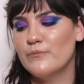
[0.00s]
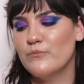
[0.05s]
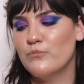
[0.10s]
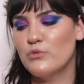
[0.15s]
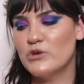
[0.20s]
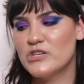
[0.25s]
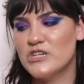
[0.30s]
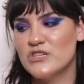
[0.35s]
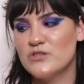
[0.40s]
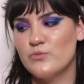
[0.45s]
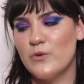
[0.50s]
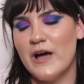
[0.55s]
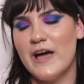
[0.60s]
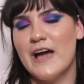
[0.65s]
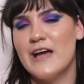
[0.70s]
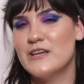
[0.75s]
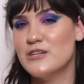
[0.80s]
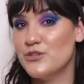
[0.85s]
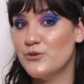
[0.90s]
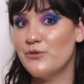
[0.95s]
which is why
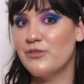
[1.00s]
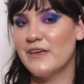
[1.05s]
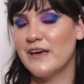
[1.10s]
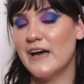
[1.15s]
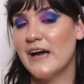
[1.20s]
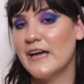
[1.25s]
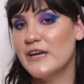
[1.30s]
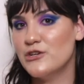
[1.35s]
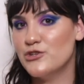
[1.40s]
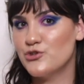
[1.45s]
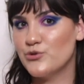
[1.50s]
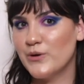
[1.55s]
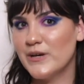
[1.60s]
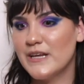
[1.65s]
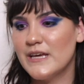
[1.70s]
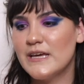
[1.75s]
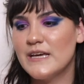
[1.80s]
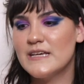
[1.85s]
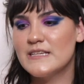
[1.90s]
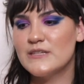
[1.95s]
I do think I
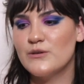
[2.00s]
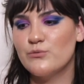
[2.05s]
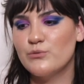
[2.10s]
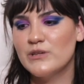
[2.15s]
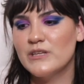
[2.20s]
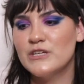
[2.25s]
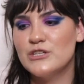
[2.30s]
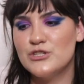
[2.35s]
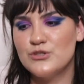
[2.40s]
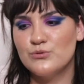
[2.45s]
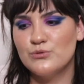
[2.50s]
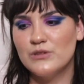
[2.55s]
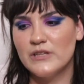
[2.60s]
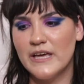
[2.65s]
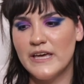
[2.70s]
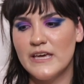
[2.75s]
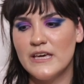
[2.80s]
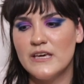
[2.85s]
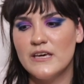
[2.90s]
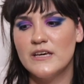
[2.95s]
enjoyed it, because I really do
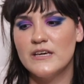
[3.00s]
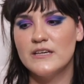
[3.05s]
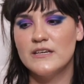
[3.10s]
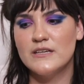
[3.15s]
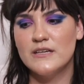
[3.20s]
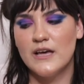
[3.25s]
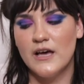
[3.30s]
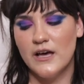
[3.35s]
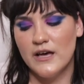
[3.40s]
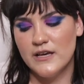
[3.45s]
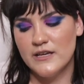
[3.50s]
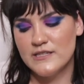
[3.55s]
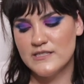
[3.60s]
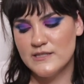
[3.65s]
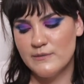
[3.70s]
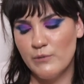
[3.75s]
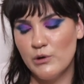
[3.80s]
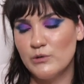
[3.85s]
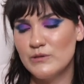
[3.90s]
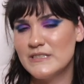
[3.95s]
like
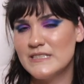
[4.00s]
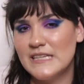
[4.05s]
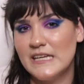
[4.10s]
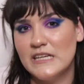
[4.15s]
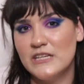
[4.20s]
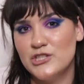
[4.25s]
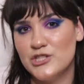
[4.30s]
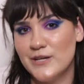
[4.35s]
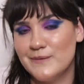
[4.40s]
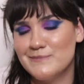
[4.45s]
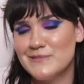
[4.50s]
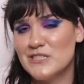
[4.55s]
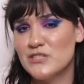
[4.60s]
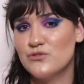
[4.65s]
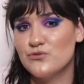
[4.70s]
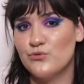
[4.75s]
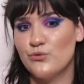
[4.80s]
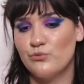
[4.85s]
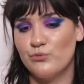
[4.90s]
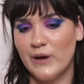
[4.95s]
Simone St.
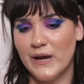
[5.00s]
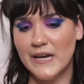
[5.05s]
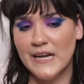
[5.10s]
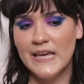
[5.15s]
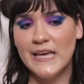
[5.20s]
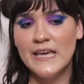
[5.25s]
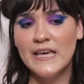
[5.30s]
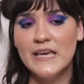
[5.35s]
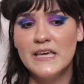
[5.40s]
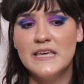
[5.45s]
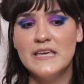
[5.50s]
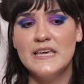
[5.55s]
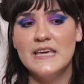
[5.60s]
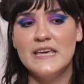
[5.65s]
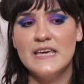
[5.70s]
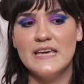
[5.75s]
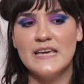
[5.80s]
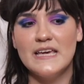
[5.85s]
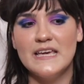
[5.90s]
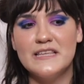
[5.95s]
James's writing.
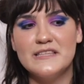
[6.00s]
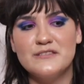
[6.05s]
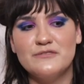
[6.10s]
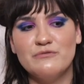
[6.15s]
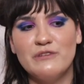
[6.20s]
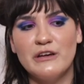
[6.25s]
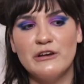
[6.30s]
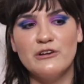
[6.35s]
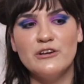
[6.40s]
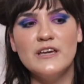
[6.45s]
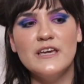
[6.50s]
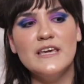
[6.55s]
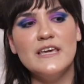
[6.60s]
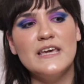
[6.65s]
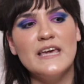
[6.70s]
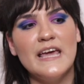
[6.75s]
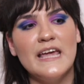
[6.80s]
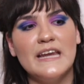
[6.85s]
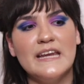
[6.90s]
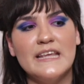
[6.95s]
It's
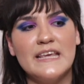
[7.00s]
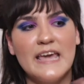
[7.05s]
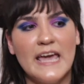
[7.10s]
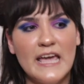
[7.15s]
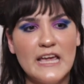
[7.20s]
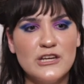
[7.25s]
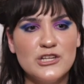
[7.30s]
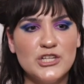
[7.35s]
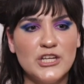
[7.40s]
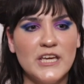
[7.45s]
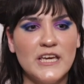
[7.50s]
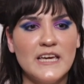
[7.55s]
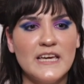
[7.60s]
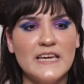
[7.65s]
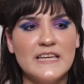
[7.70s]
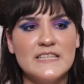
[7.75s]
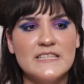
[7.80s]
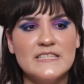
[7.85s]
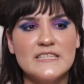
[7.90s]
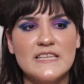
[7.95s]
very engaging,
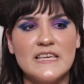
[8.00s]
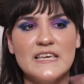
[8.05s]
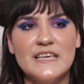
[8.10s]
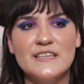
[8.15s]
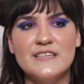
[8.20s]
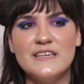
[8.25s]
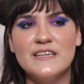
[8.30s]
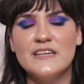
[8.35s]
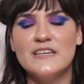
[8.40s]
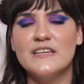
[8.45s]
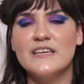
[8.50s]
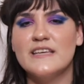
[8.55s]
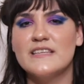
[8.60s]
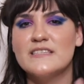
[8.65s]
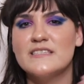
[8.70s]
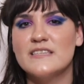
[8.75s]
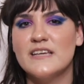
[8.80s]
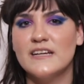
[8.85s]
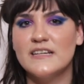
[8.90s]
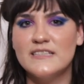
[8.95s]
it's easy to
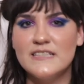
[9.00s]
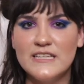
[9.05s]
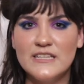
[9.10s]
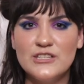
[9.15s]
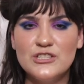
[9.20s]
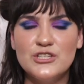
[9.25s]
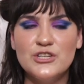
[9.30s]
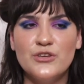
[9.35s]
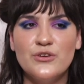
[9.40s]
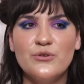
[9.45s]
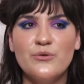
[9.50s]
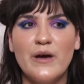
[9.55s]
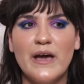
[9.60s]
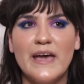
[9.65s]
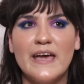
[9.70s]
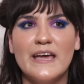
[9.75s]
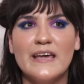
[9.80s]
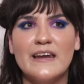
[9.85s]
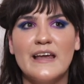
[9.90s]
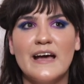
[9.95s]
get sucked into,
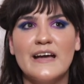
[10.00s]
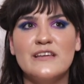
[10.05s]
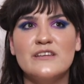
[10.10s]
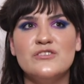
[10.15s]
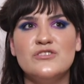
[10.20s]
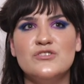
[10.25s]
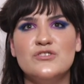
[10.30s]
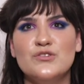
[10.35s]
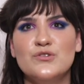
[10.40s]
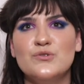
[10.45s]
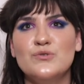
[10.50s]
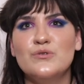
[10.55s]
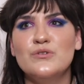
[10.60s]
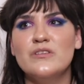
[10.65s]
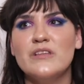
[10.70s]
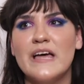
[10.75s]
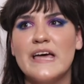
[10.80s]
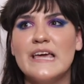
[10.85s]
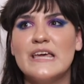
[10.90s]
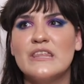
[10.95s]
and I
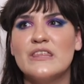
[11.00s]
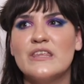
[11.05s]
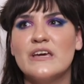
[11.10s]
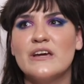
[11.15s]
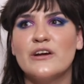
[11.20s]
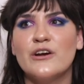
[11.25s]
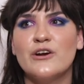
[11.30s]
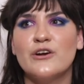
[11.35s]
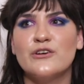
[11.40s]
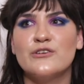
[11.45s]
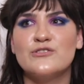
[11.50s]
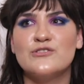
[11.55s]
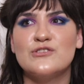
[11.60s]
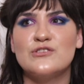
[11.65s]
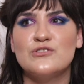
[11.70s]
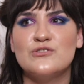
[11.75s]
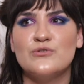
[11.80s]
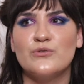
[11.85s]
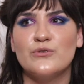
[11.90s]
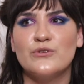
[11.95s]
do like that her
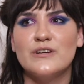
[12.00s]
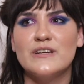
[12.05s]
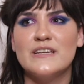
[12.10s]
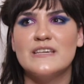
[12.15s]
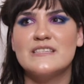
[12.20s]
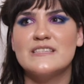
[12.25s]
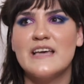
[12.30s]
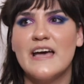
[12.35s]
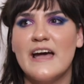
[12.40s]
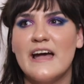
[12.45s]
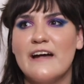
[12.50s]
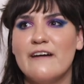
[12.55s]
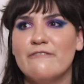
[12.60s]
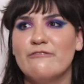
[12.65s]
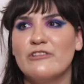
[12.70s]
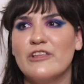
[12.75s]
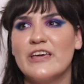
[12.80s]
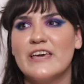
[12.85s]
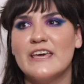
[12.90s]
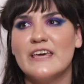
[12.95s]
stories
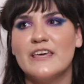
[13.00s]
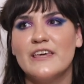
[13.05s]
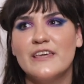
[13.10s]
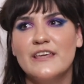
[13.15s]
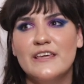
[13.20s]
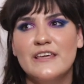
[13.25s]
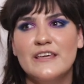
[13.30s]
have, like,